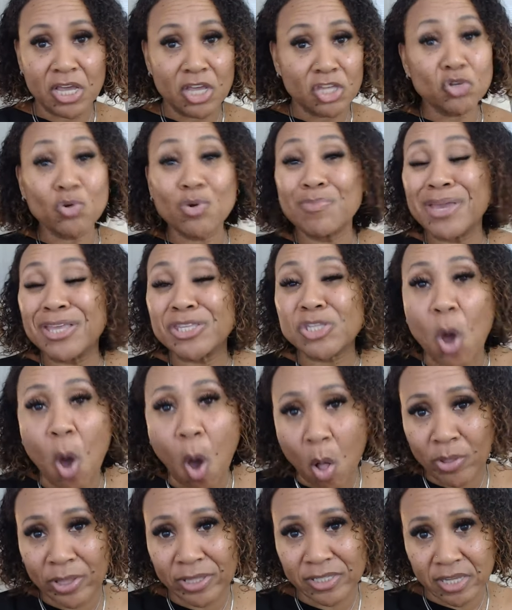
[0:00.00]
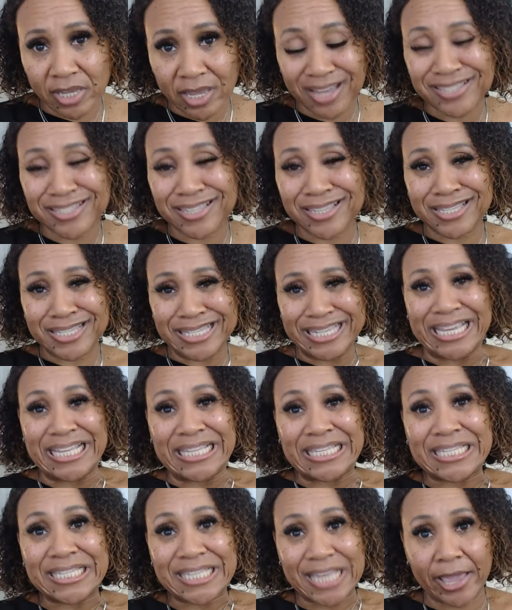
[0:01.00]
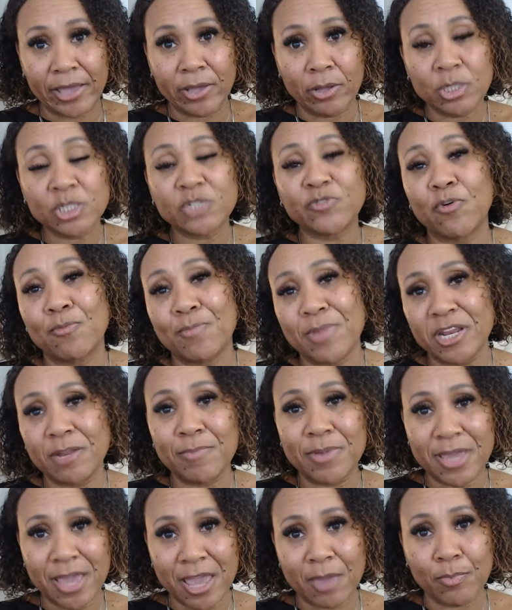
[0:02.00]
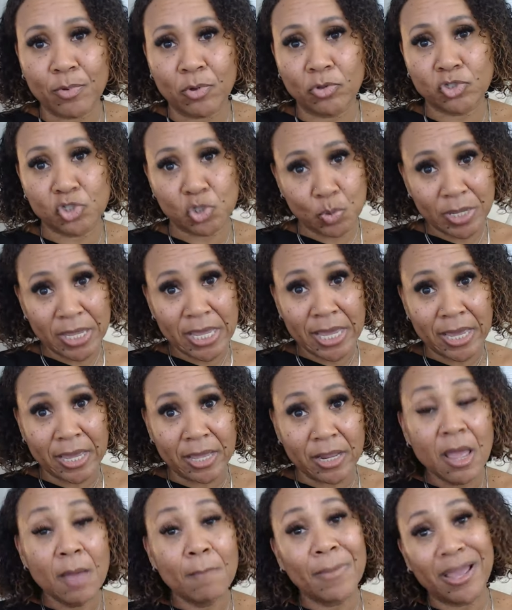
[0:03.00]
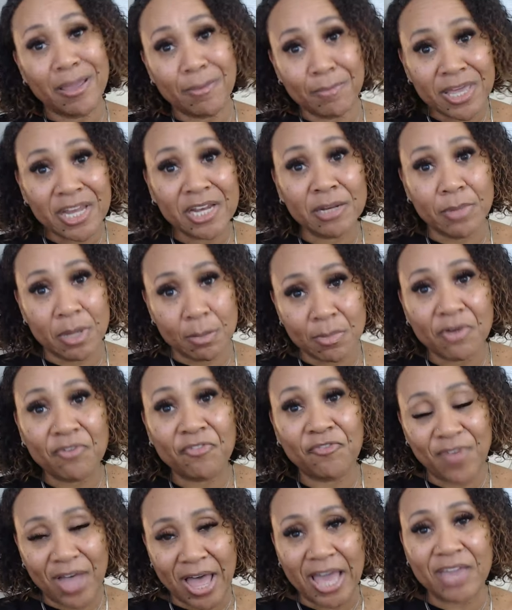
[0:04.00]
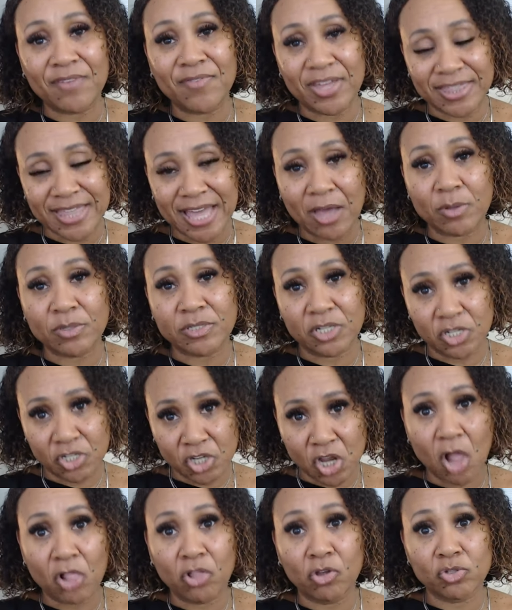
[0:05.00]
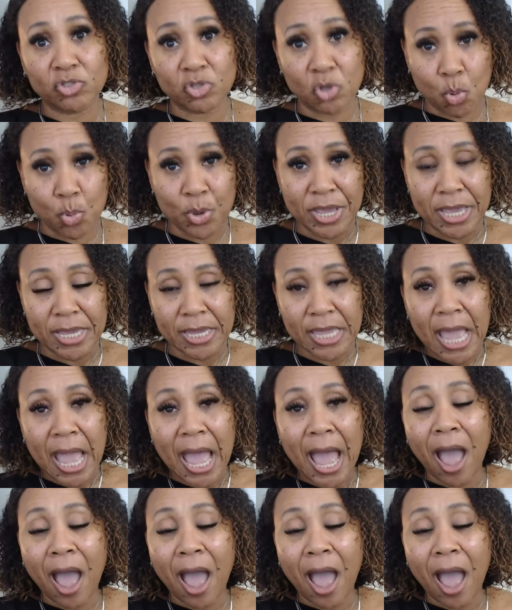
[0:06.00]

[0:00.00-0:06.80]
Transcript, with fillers: So it means all it takes is ten sales for me to be able to hit my minimum of five thousand dollars a week.